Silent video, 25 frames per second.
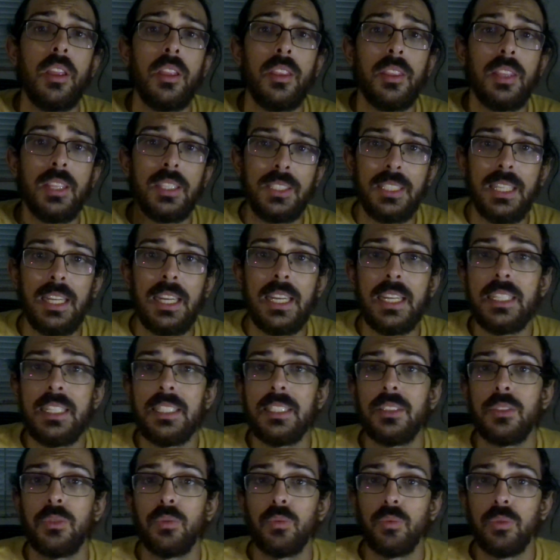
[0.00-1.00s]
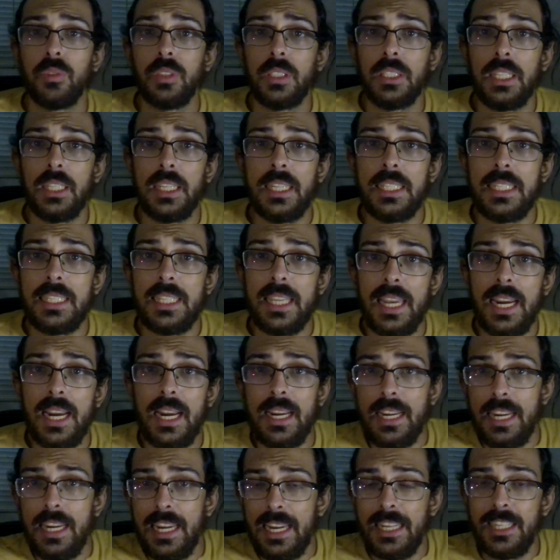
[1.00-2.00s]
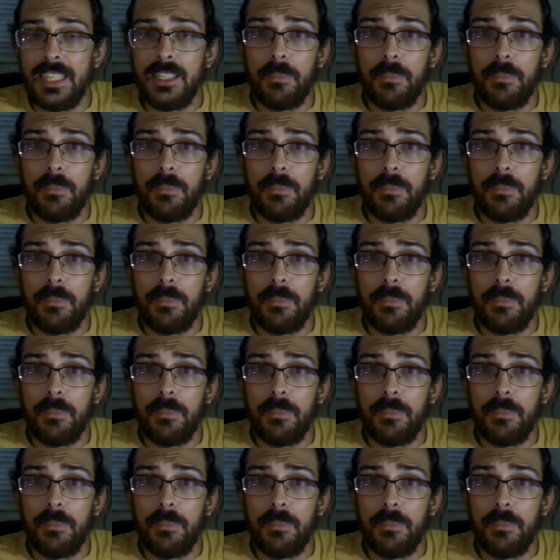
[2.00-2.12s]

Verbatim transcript: the scenes really didn't need